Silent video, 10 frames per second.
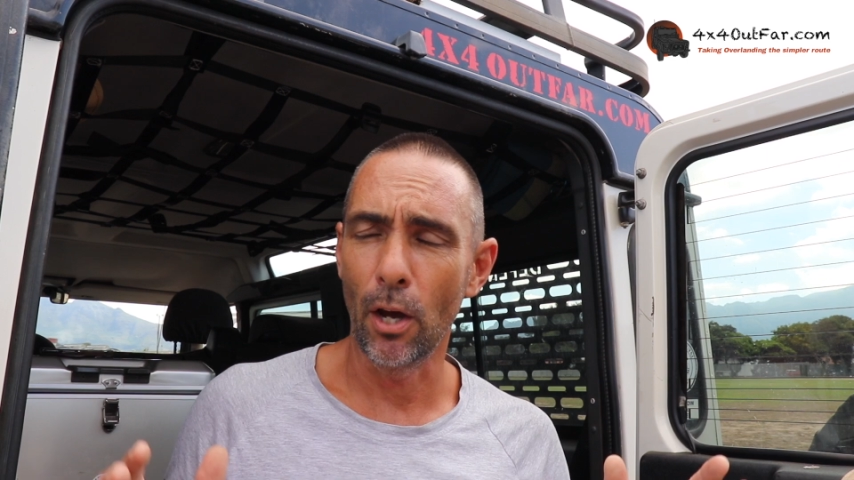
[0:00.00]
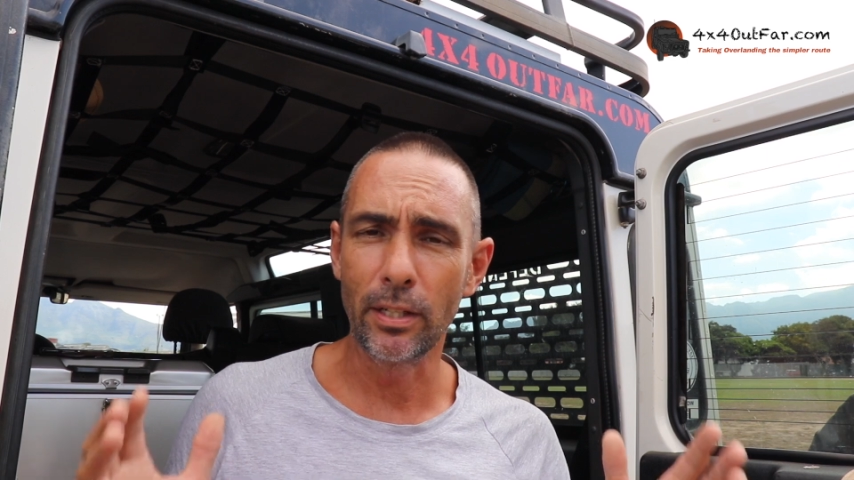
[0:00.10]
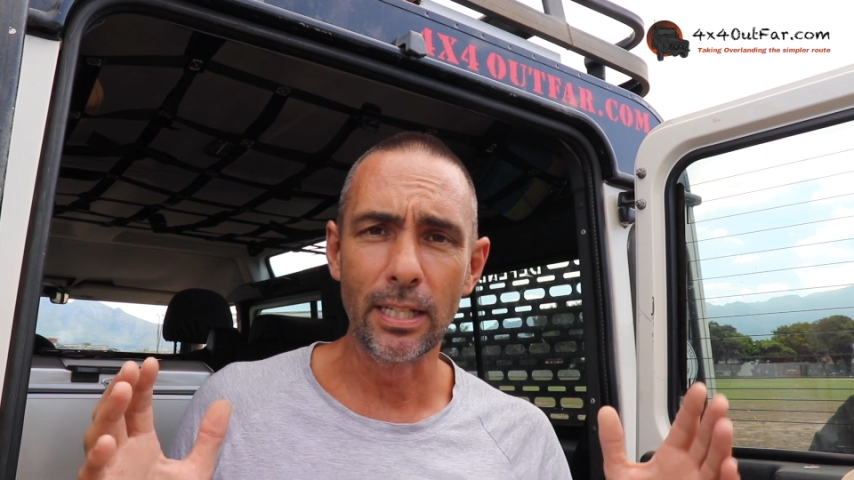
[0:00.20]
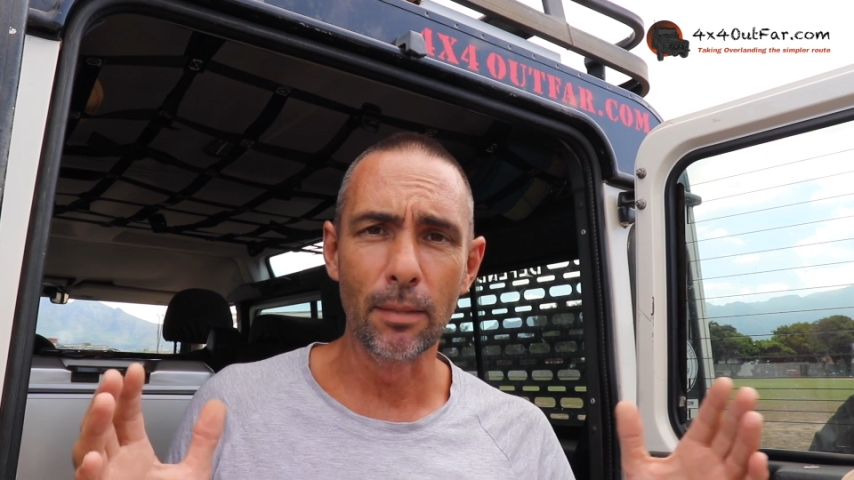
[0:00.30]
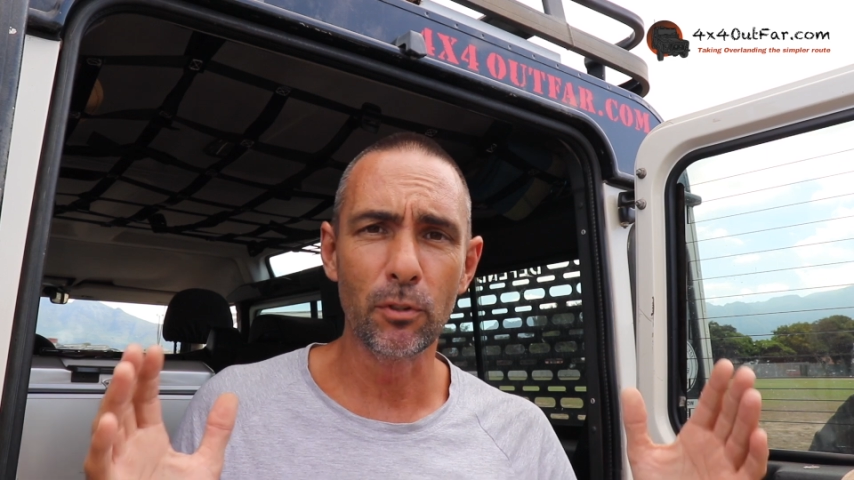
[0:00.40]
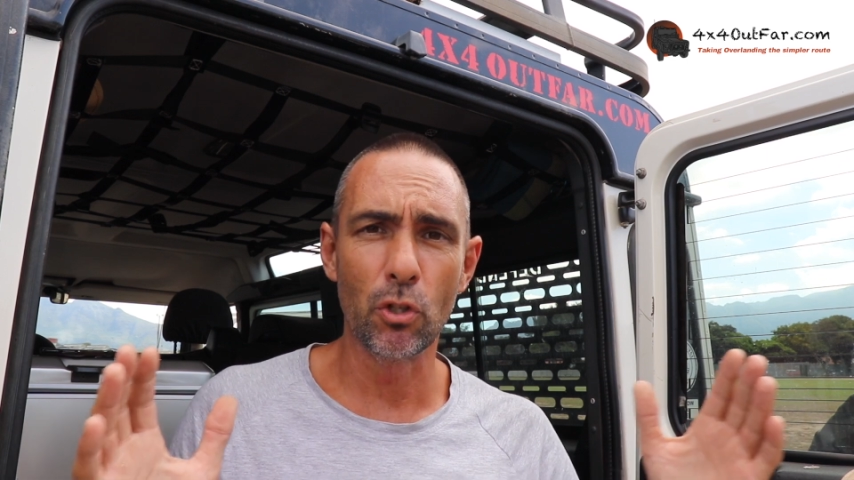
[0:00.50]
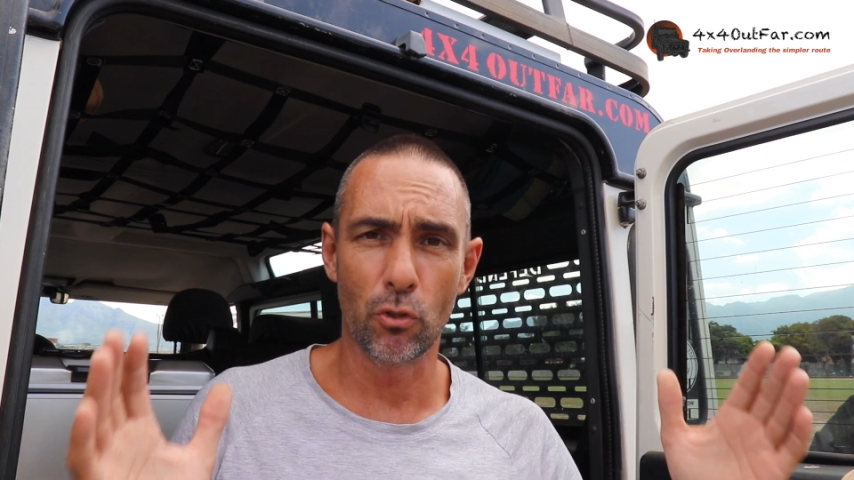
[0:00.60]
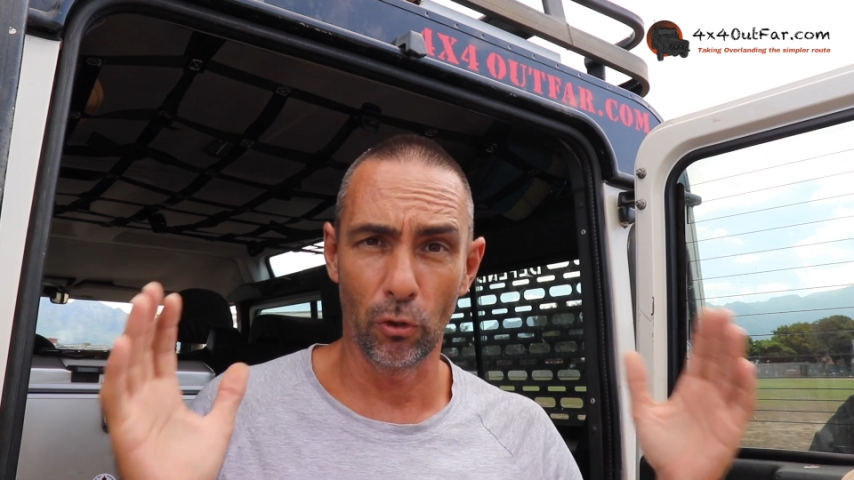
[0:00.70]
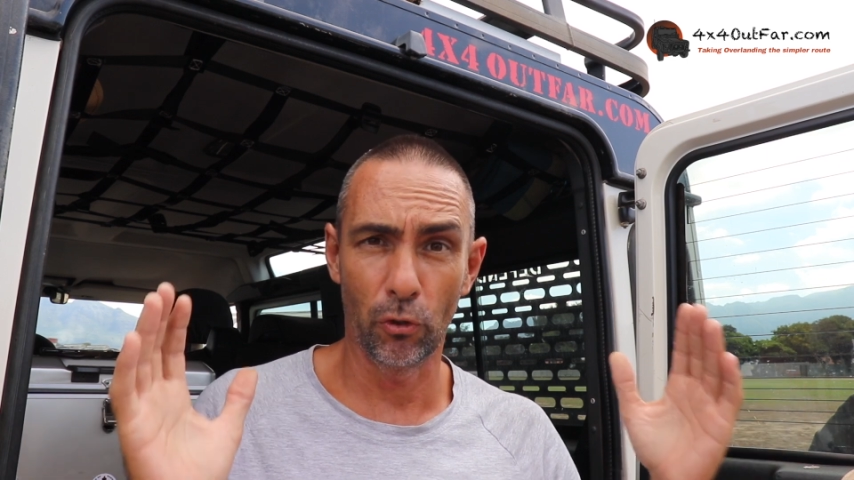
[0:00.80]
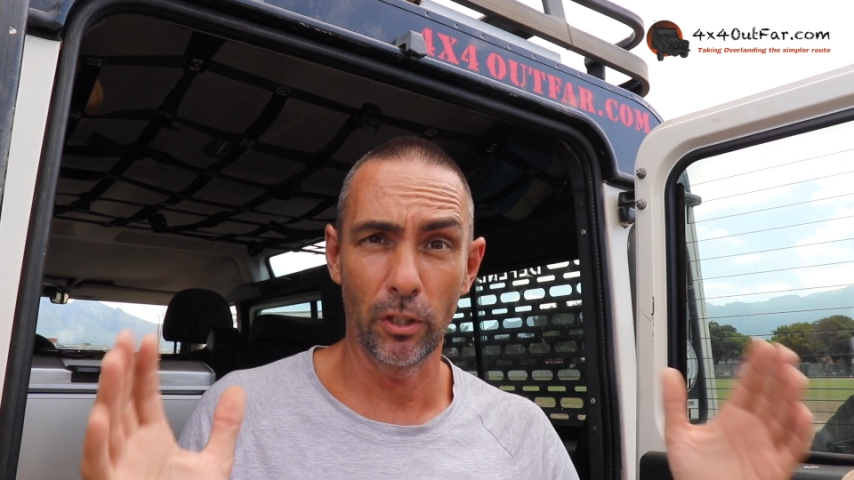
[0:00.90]
only limits you
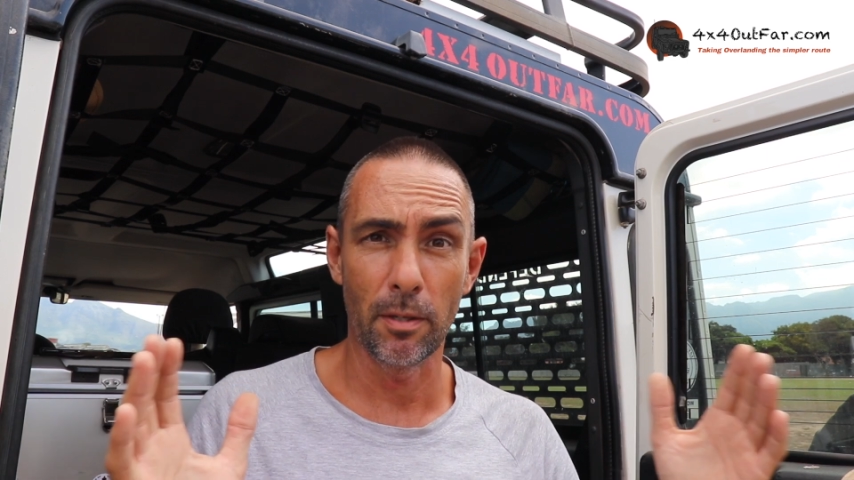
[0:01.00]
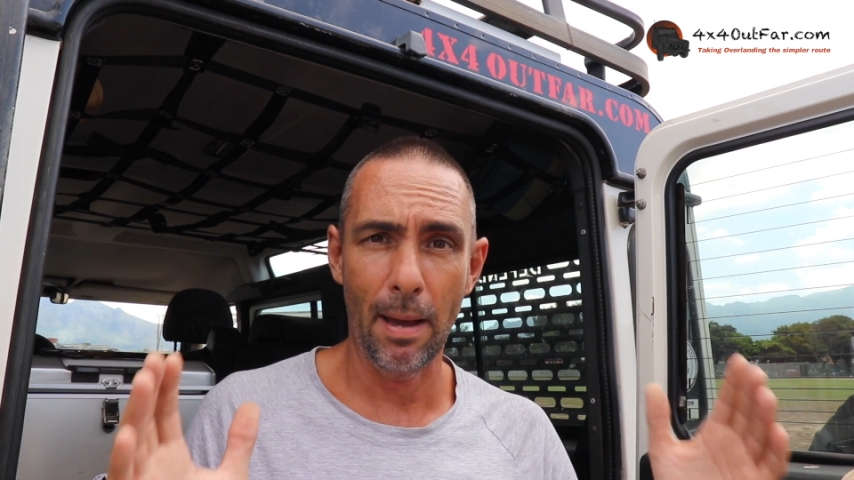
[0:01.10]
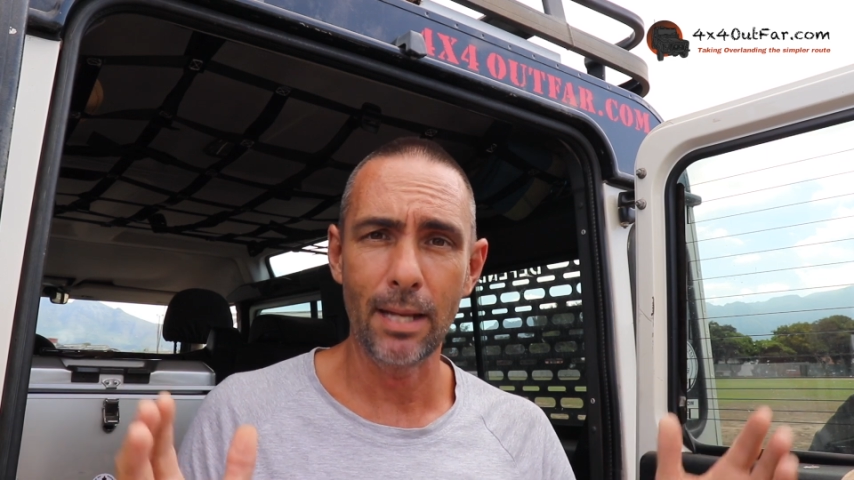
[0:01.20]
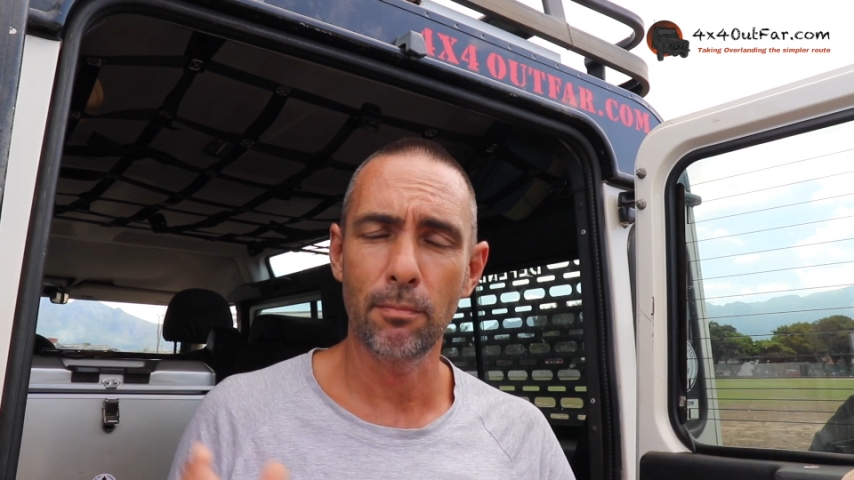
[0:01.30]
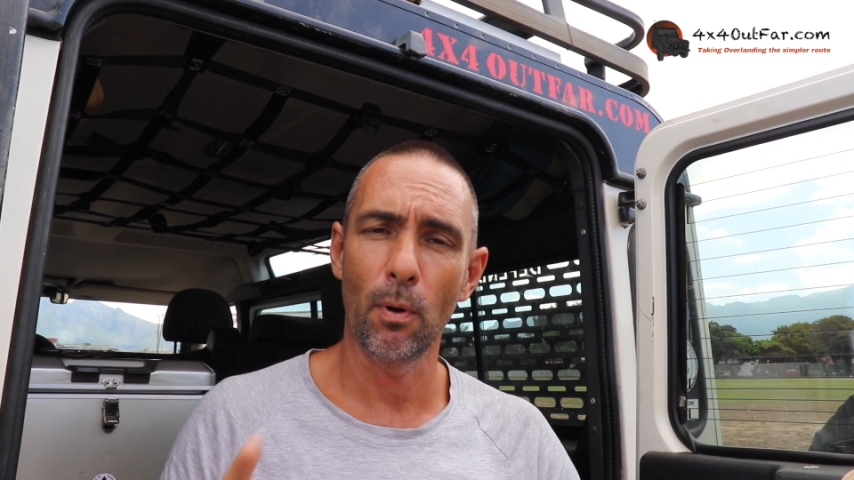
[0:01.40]
to a certain amount,